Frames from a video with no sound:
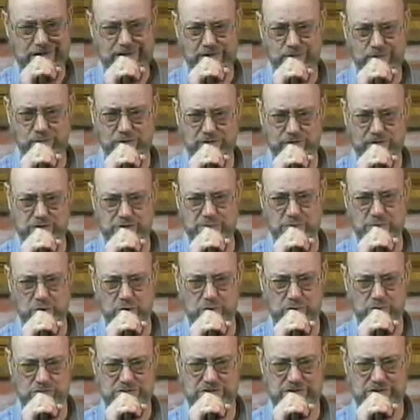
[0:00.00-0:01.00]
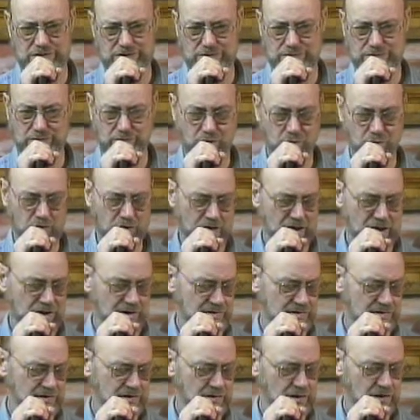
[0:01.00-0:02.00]
in one of his poems, has four
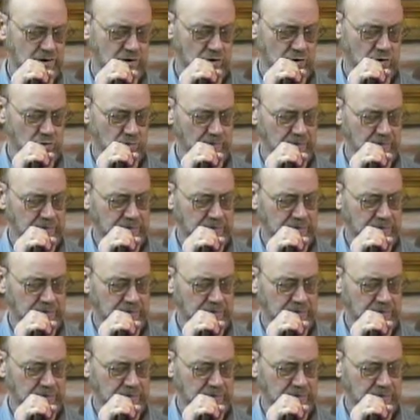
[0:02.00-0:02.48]
lines that go,